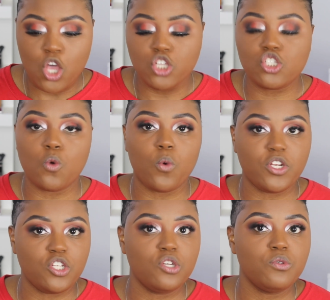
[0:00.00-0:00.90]
so
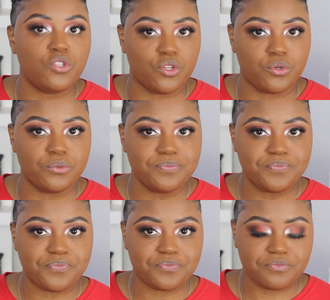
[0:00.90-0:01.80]
what do you do
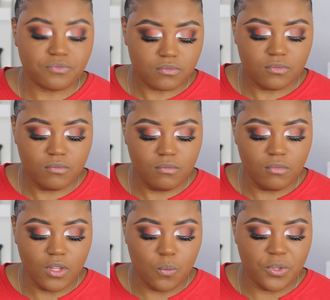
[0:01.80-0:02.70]

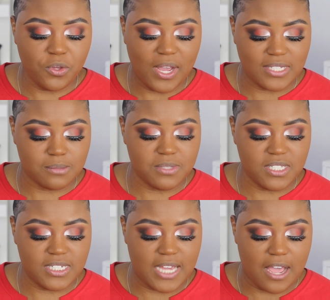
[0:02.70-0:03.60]
when you got some
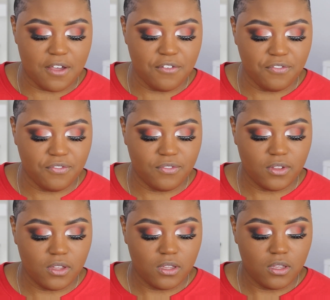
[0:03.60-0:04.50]
stuff
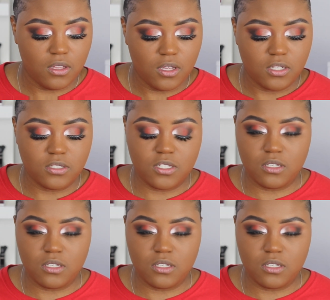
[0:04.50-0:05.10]
to